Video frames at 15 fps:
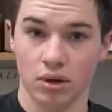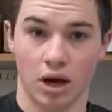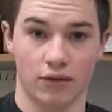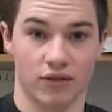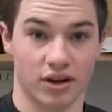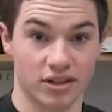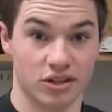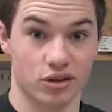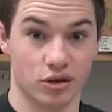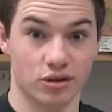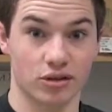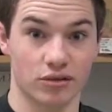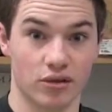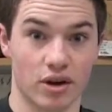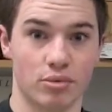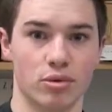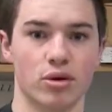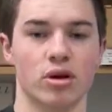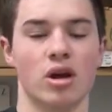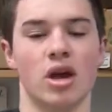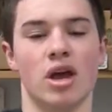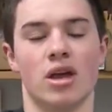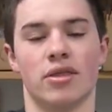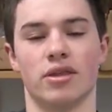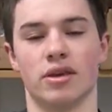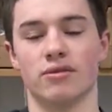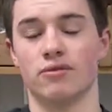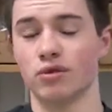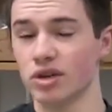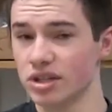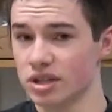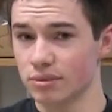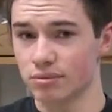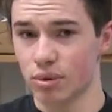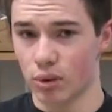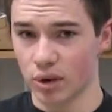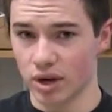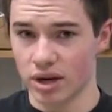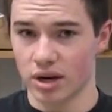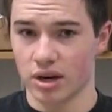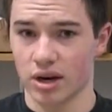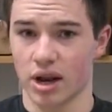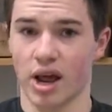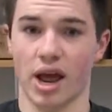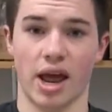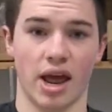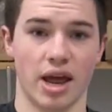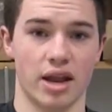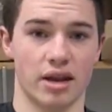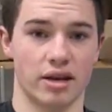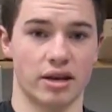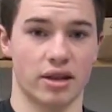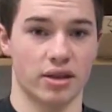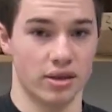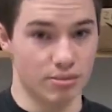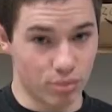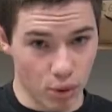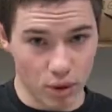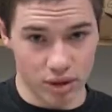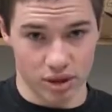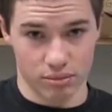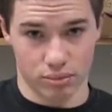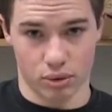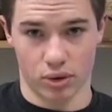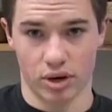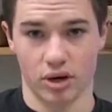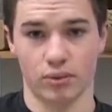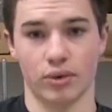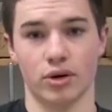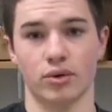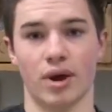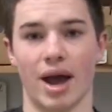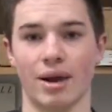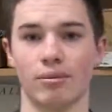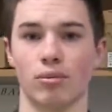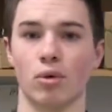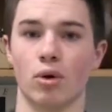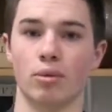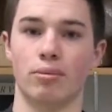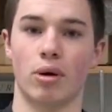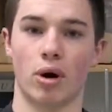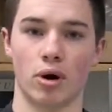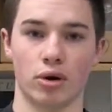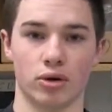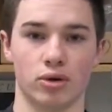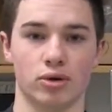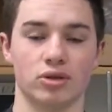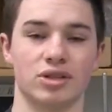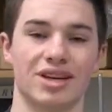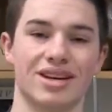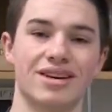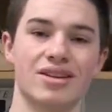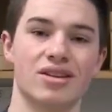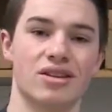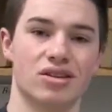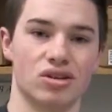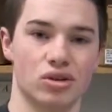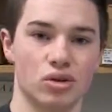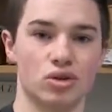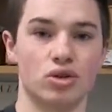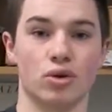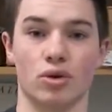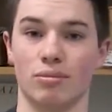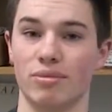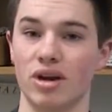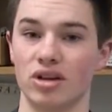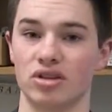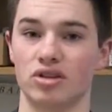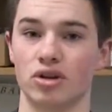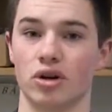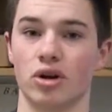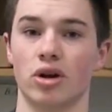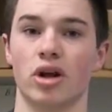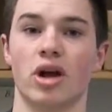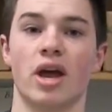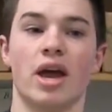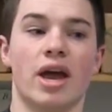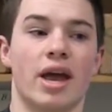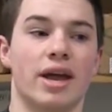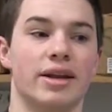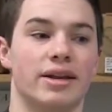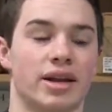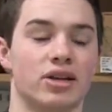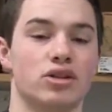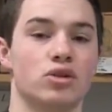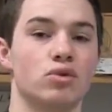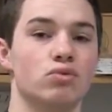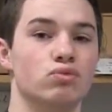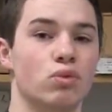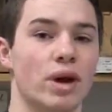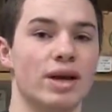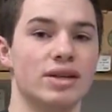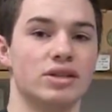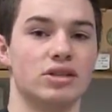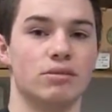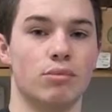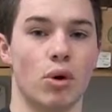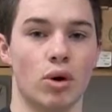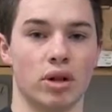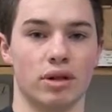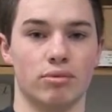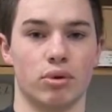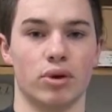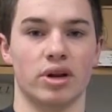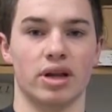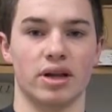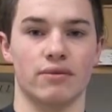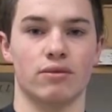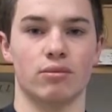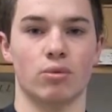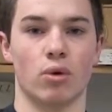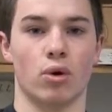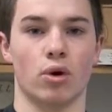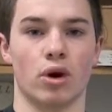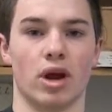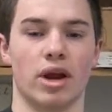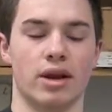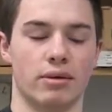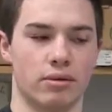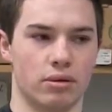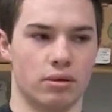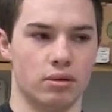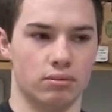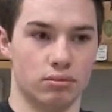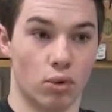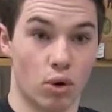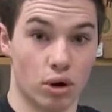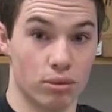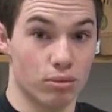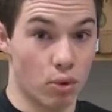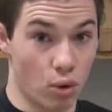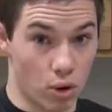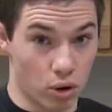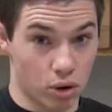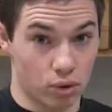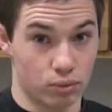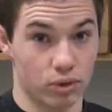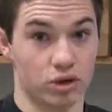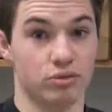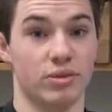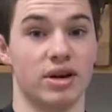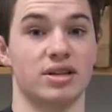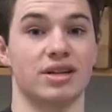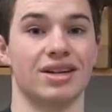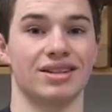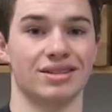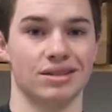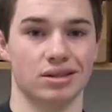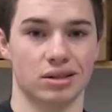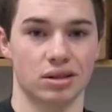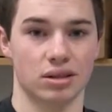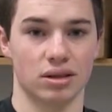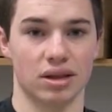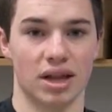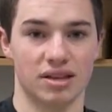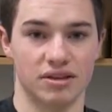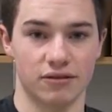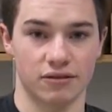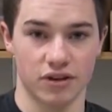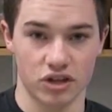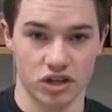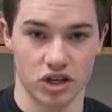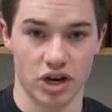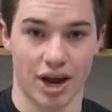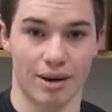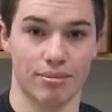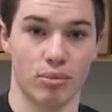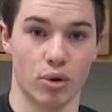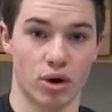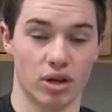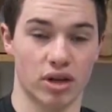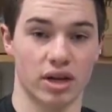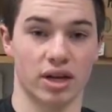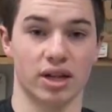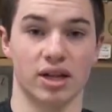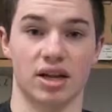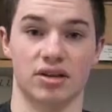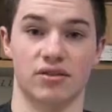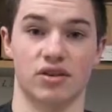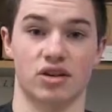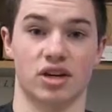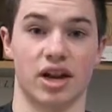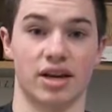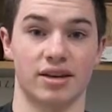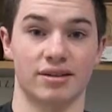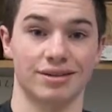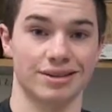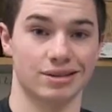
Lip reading: how fast it turns into vapor, the freezing point, and the boiling point. And when you add more particles into the solution or the mixture, it tends to raise the boiling point even more and more, which makes it less efficient at boiling and less efficient at